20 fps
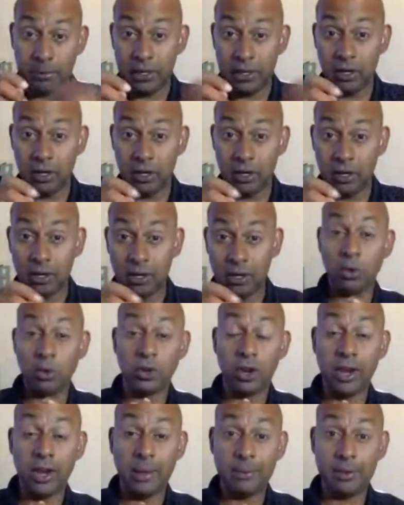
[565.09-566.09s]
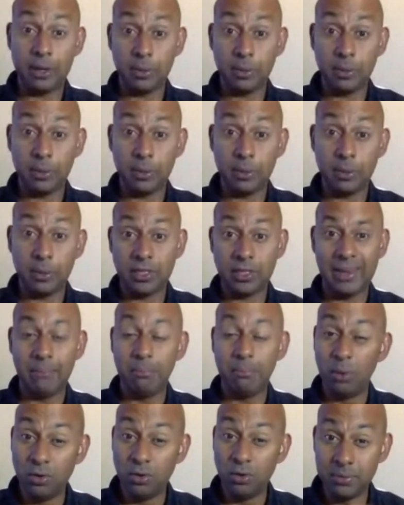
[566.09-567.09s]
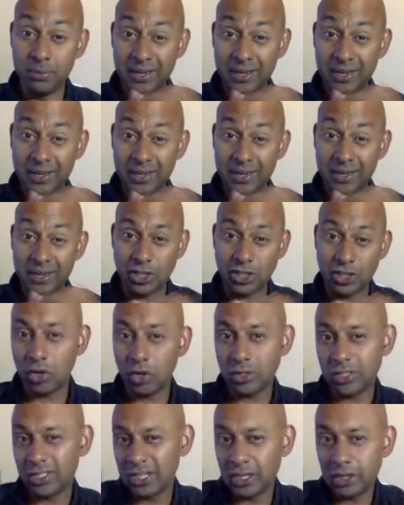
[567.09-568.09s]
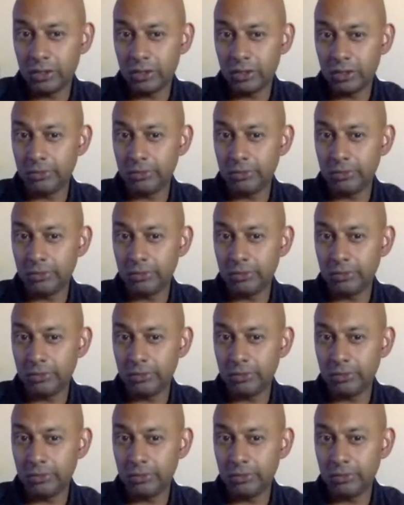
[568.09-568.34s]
and be a little bit more dynamic with their movement and strokes.